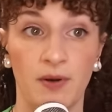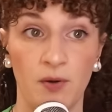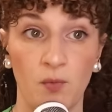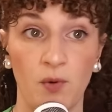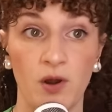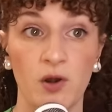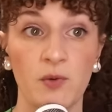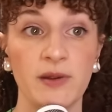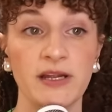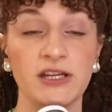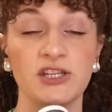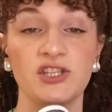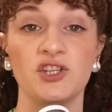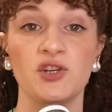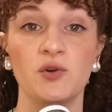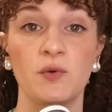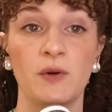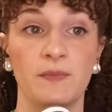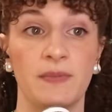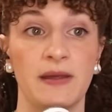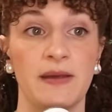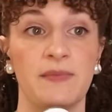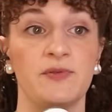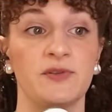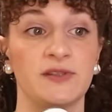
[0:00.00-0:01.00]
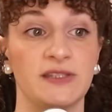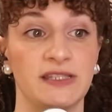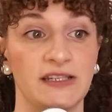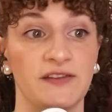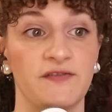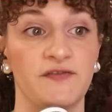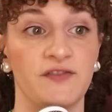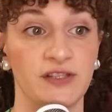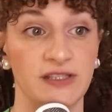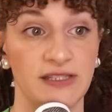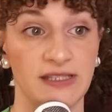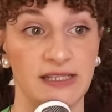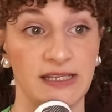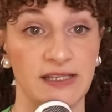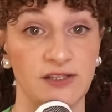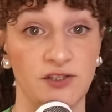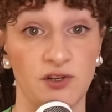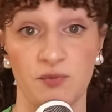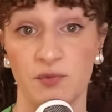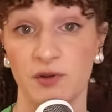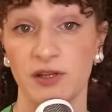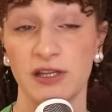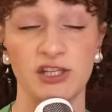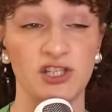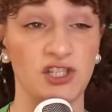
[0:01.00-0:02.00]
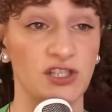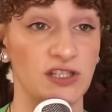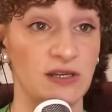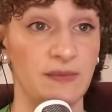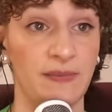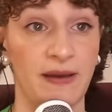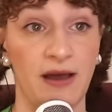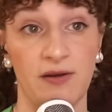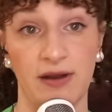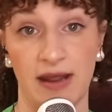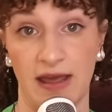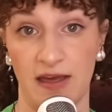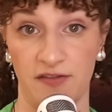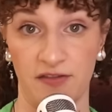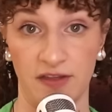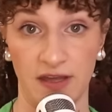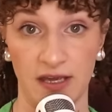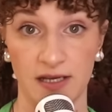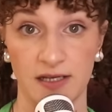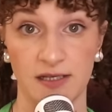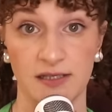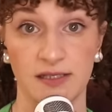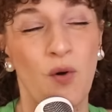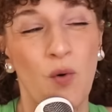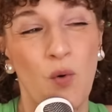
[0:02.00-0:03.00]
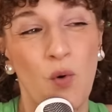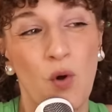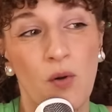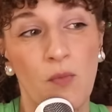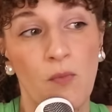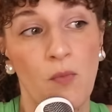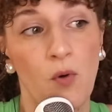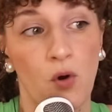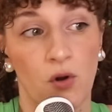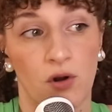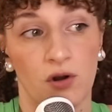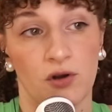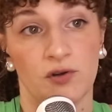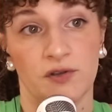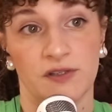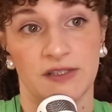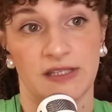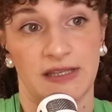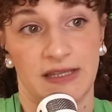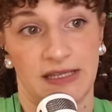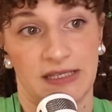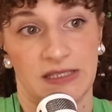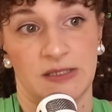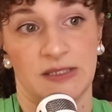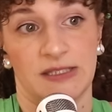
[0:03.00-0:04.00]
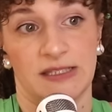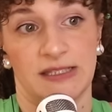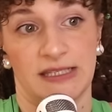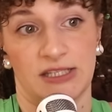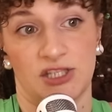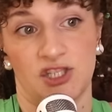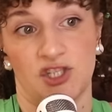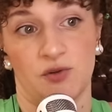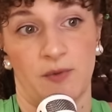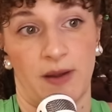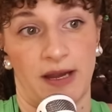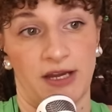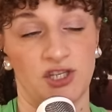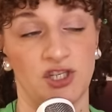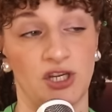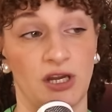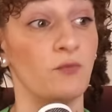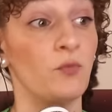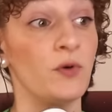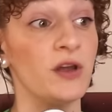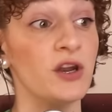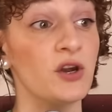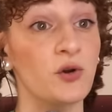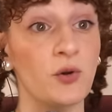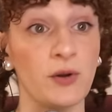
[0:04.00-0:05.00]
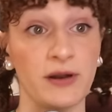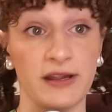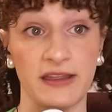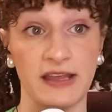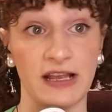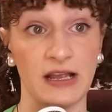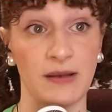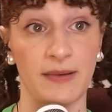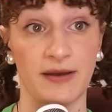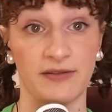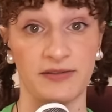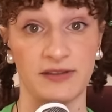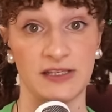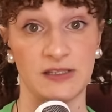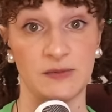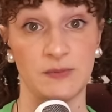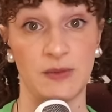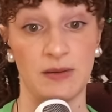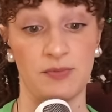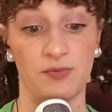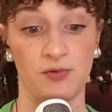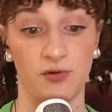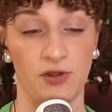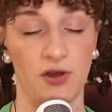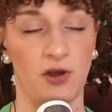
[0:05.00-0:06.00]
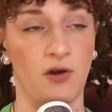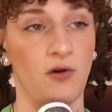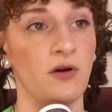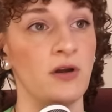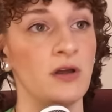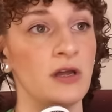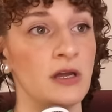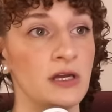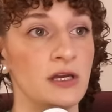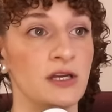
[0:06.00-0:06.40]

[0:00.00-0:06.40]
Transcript: what do we do when people's differences are really just about ethics or morals in this situation? We don't know anything about these people though.